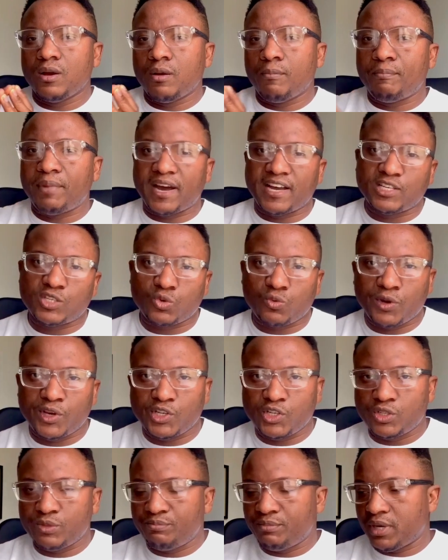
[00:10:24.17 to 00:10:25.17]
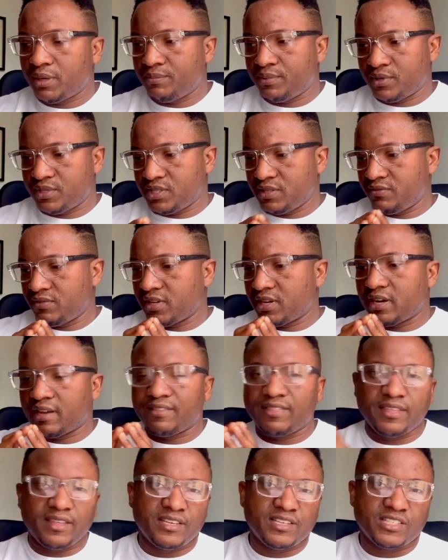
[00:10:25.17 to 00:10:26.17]
past question papers, if there are
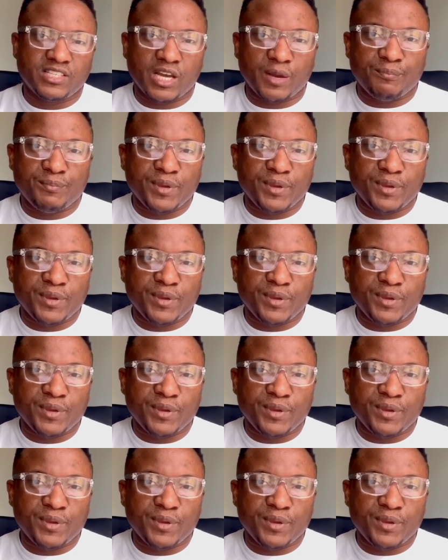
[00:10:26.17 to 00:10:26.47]
things that